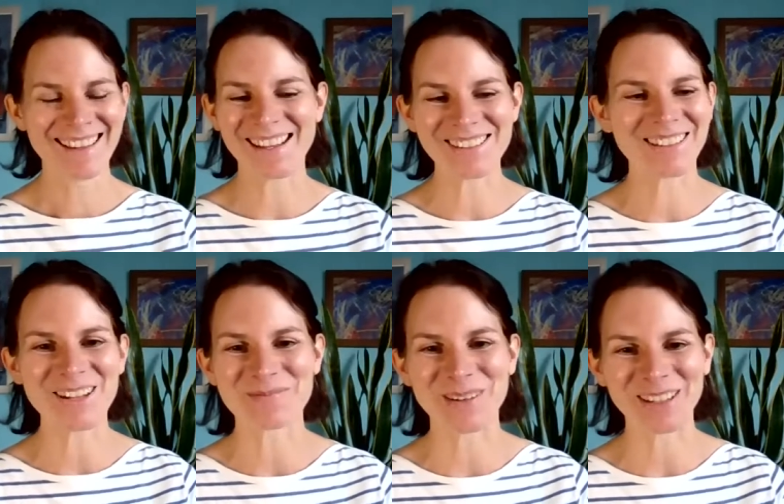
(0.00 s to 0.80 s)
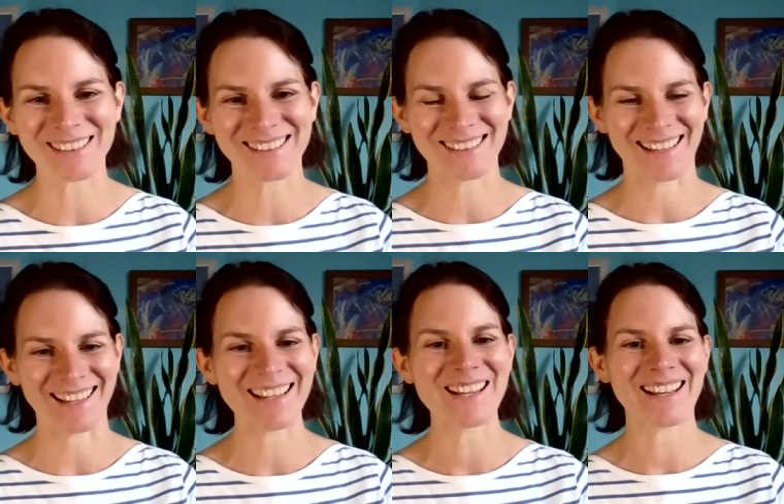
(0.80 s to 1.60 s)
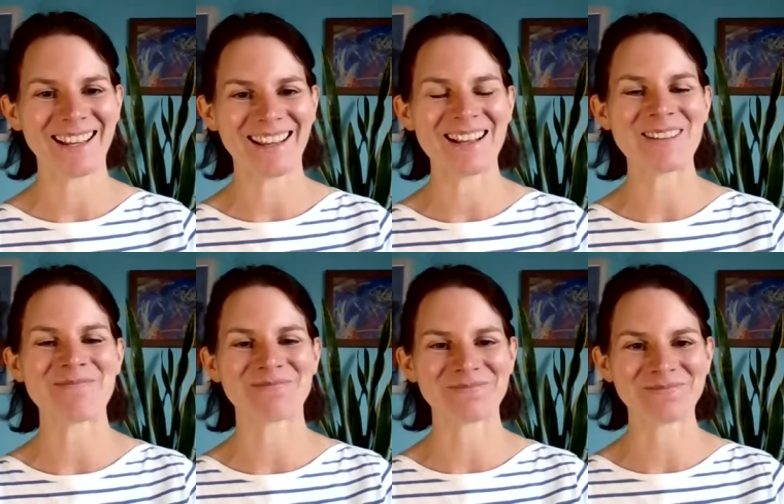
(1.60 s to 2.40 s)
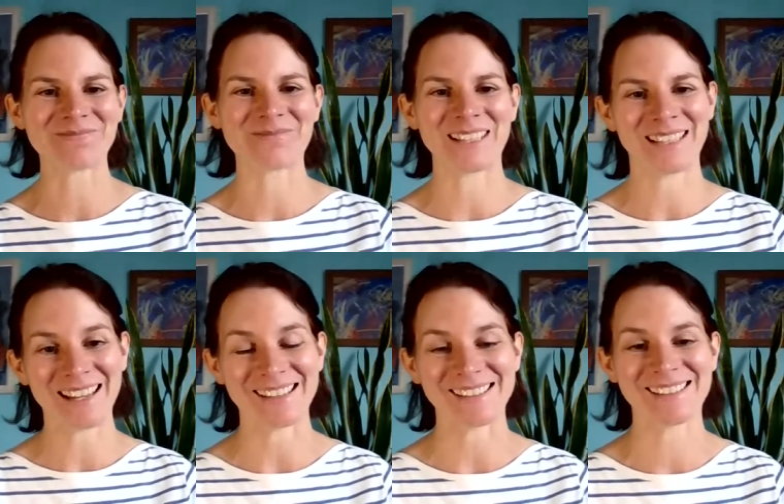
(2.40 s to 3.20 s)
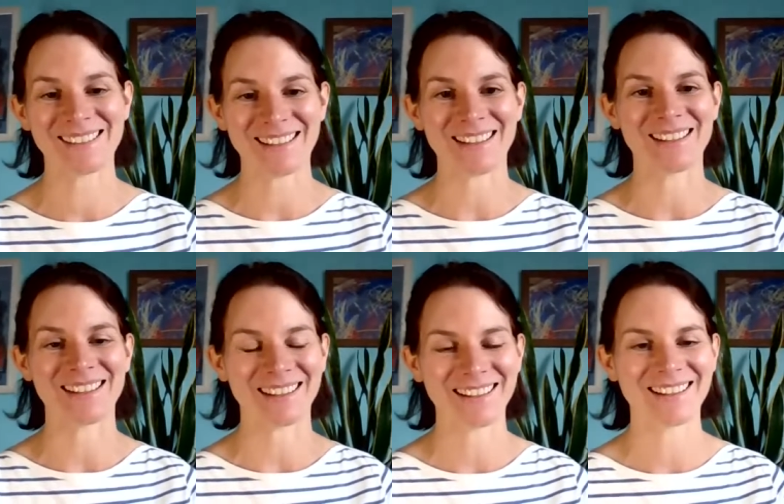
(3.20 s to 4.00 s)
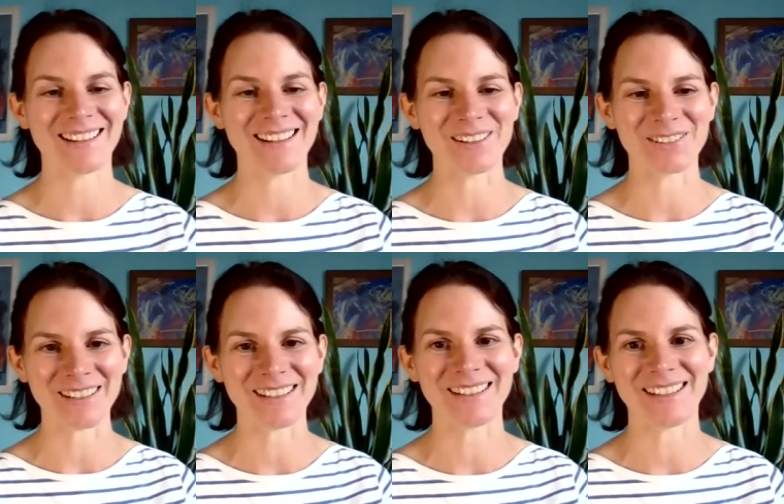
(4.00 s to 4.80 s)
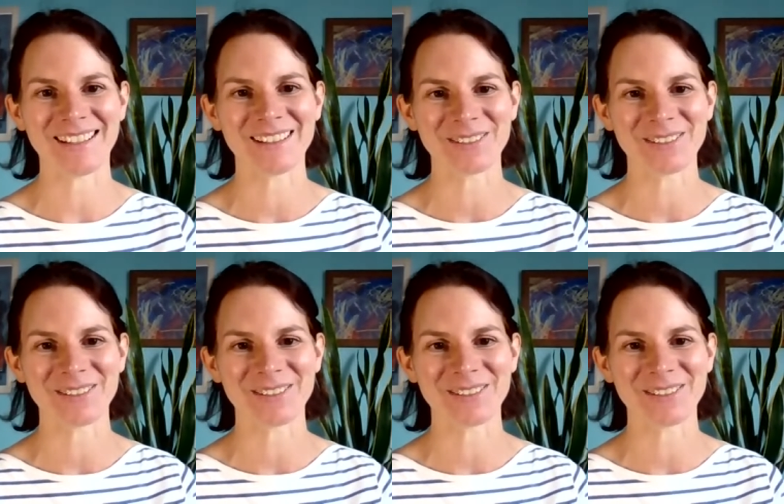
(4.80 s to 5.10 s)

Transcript: There's a lot more to say. But yes, I really,